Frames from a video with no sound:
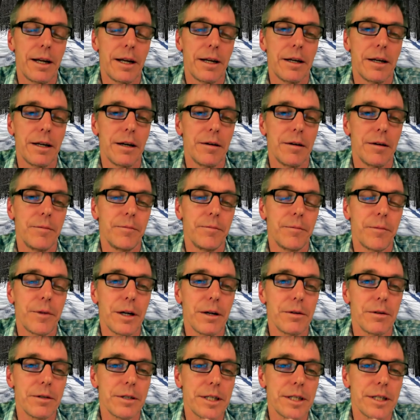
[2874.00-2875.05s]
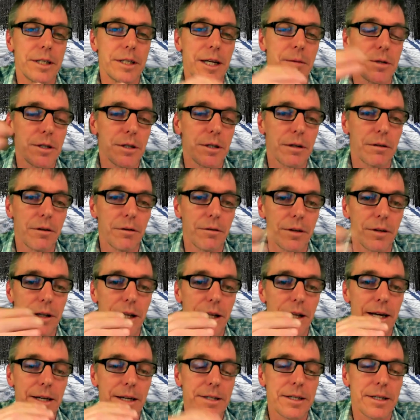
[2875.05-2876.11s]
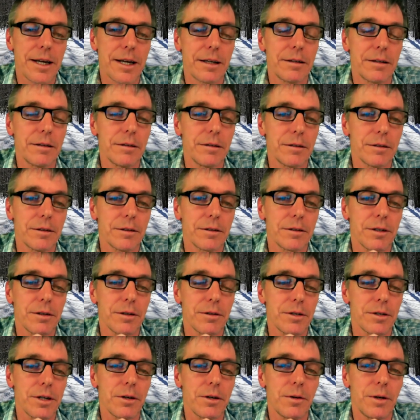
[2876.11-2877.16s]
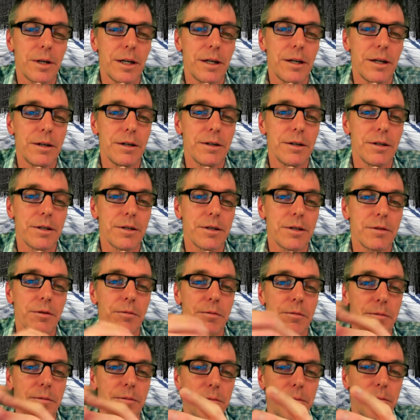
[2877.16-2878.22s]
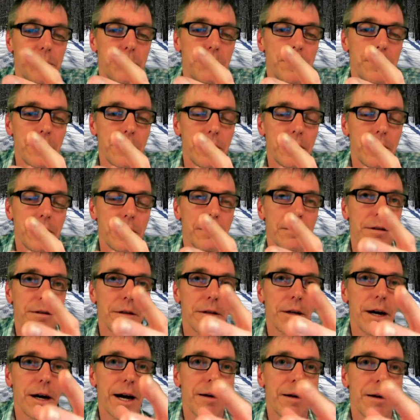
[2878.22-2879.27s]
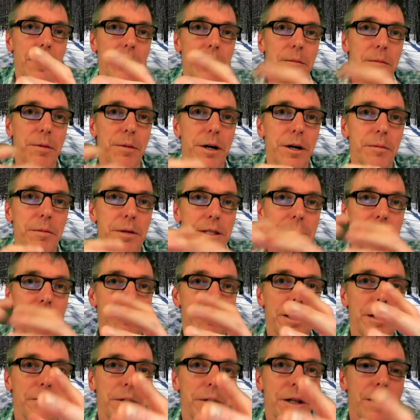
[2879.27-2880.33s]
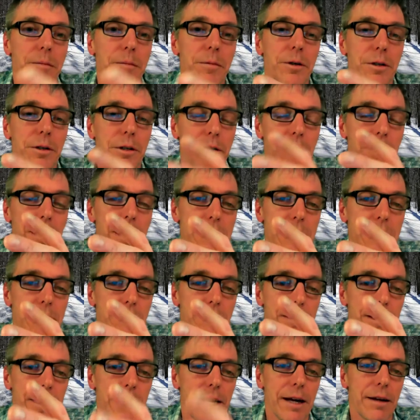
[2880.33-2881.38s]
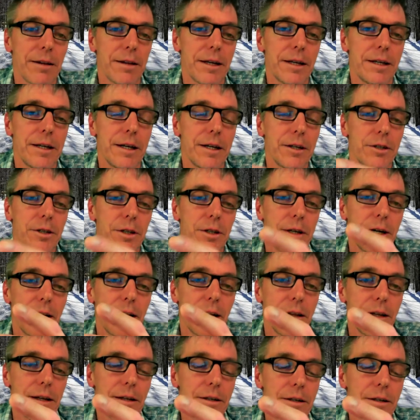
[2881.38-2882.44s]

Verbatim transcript: and um, you know it seems over the last 10 or, or so years with the, the highway departments have become a lot more aggressive in how they ditch and how